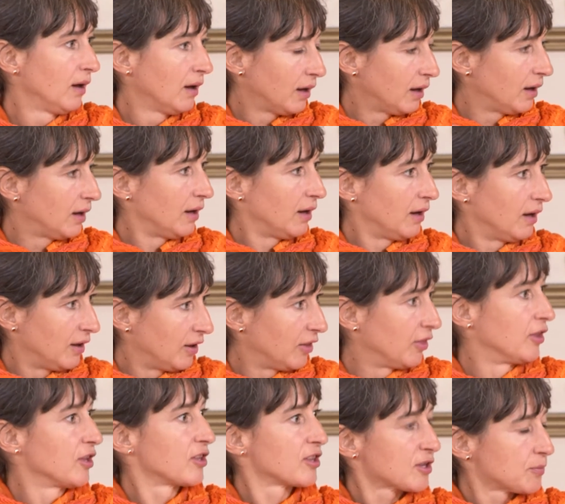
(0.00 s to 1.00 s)

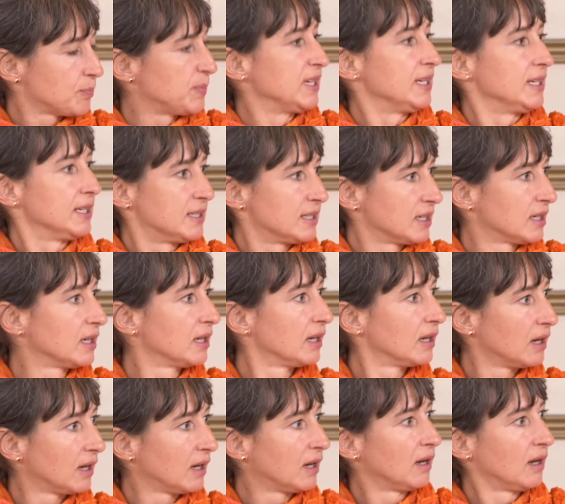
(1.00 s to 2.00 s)
the speed
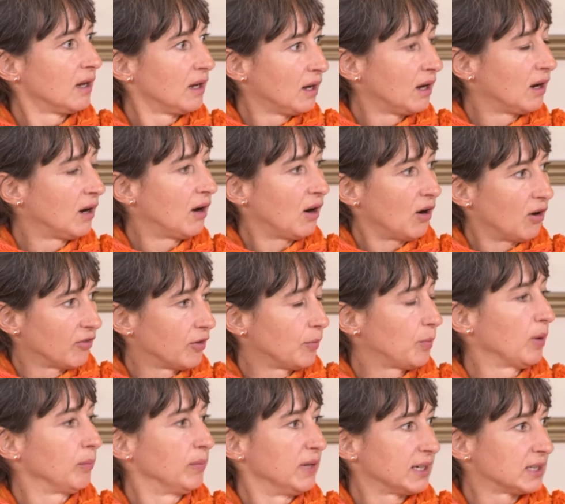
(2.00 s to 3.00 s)
of the
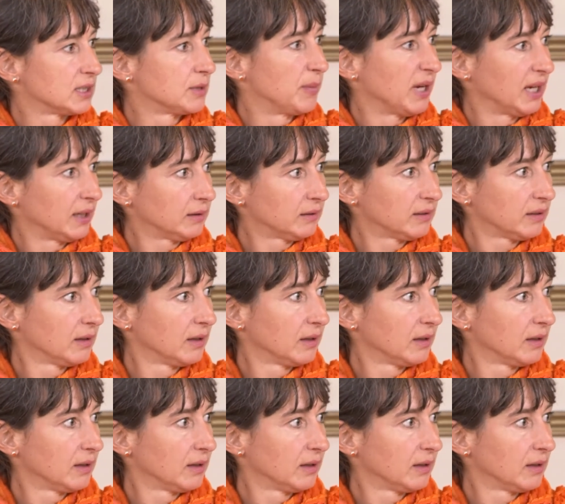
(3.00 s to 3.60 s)
public debate.